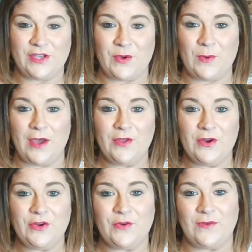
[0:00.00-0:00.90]
So
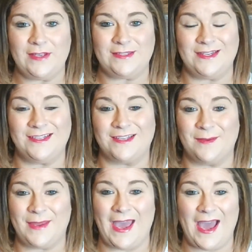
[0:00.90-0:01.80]
whether your resident is
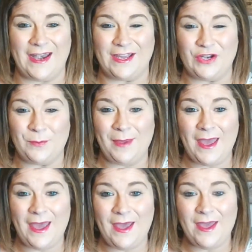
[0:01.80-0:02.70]
going to be adding a new
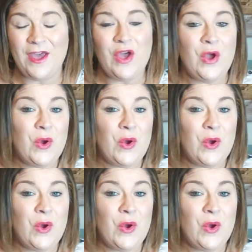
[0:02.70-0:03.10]
pet